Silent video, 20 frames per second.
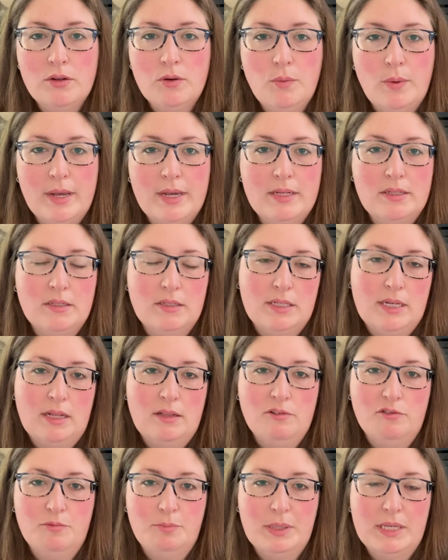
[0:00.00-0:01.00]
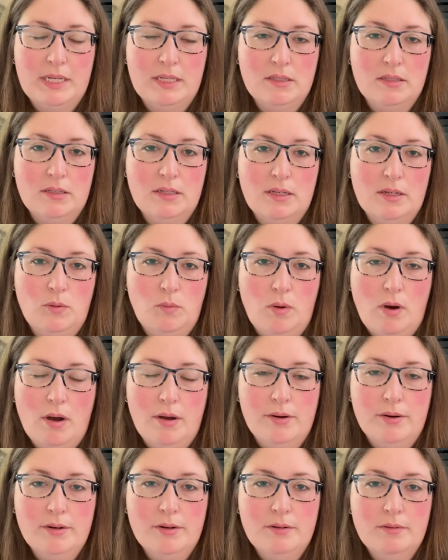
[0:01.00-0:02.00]
way to tell if plants need
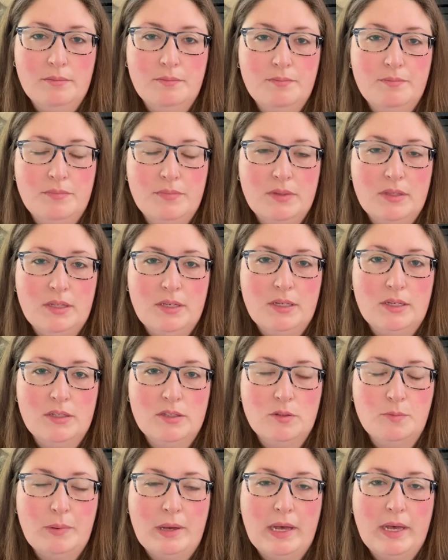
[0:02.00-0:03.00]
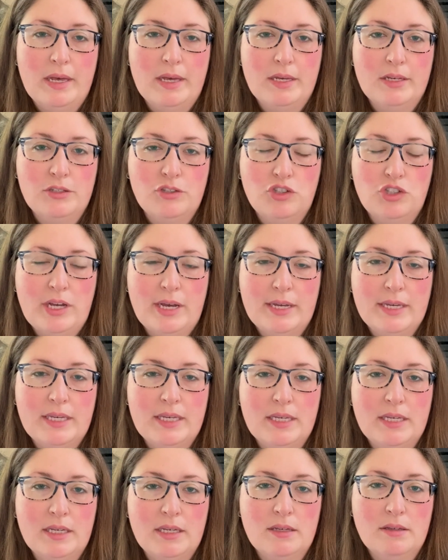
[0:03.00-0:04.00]
water is by
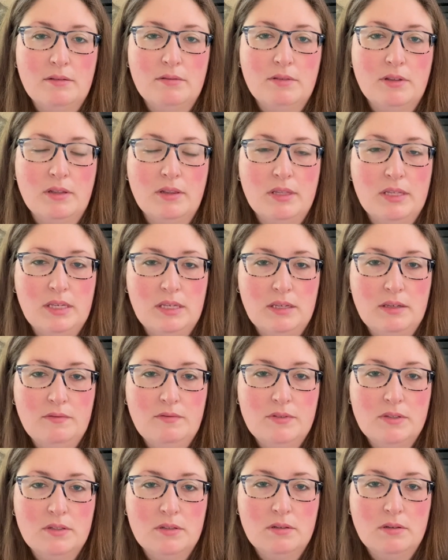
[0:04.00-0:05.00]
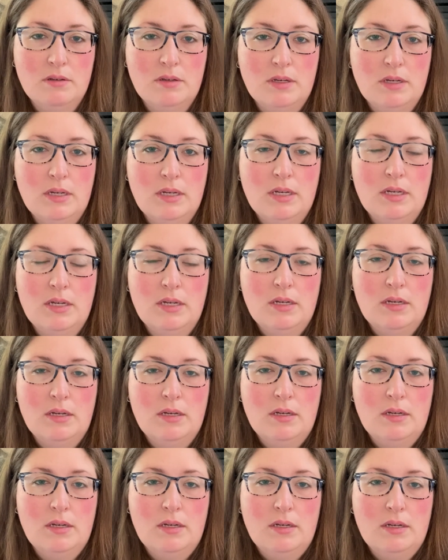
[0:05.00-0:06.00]
checking the leaves
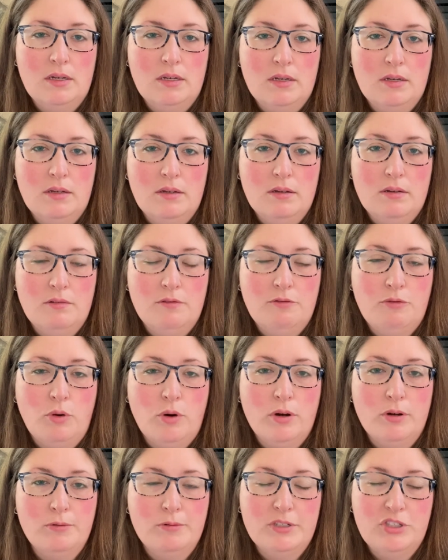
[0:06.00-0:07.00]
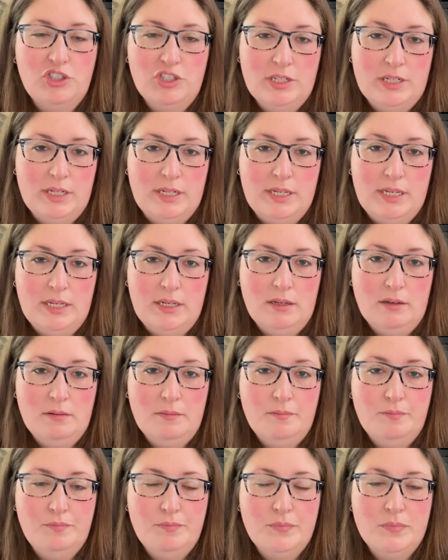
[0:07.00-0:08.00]
for rigidity.
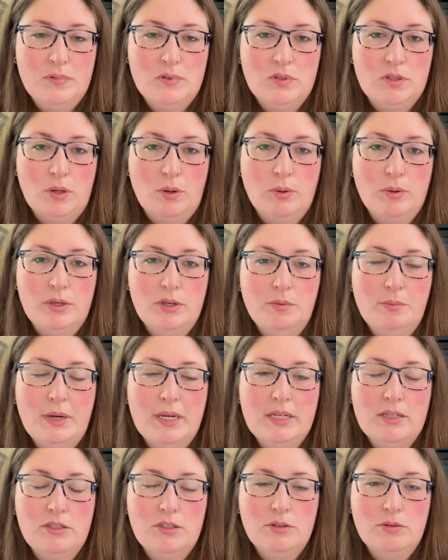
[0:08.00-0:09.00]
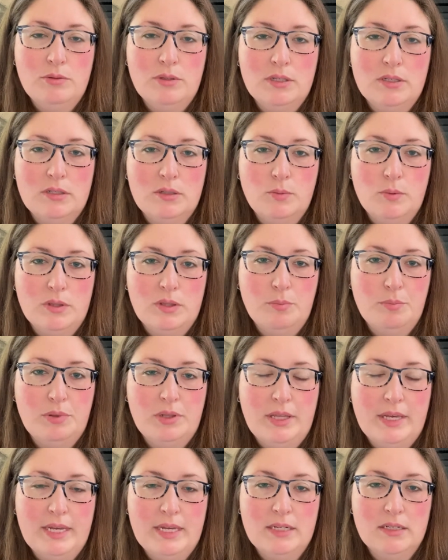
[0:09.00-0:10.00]
So you might do this with a
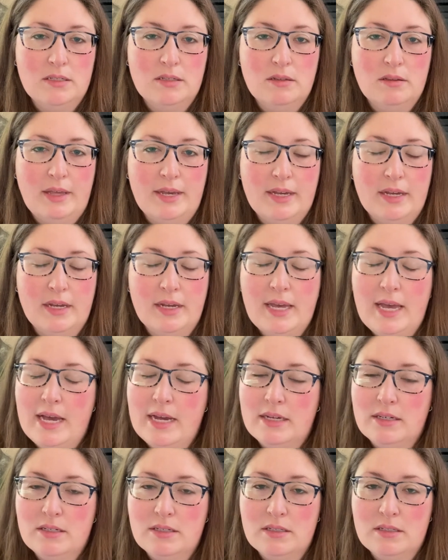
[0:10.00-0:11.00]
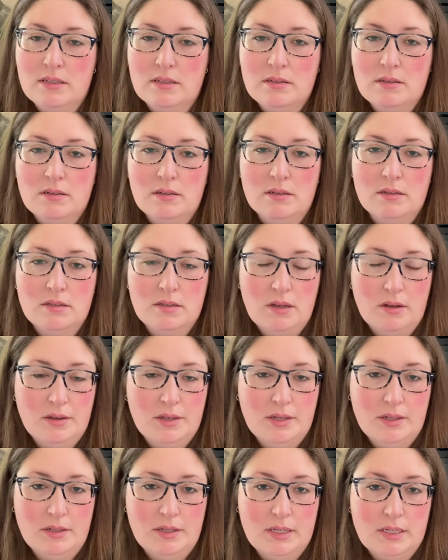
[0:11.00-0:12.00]
plant like a cactus, a
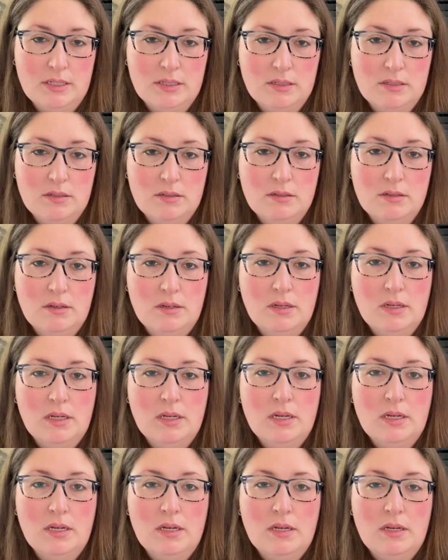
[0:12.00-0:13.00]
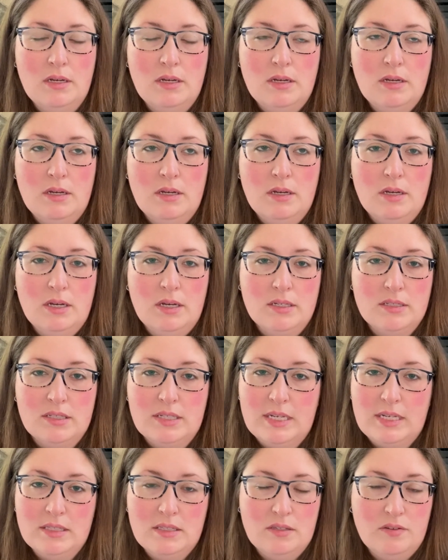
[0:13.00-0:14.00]
succulent, a
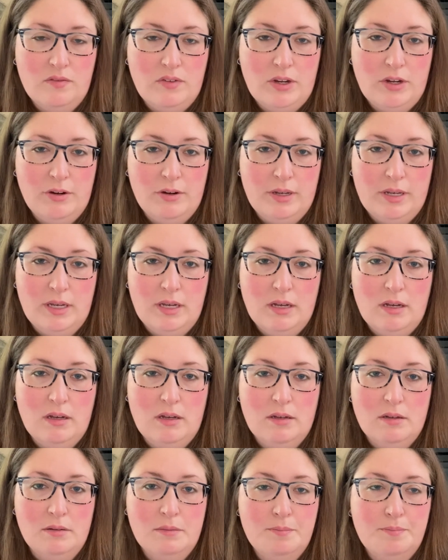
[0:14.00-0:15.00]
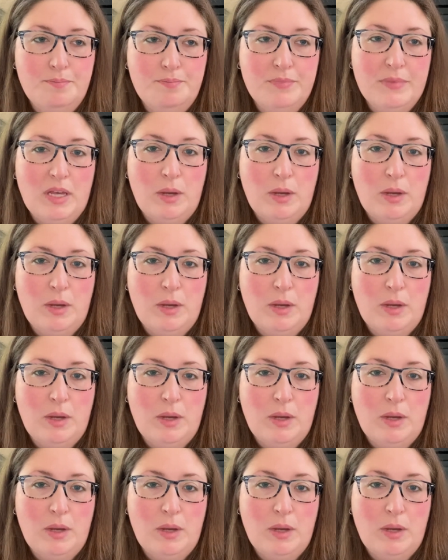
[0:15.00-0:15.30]
sansevieria, a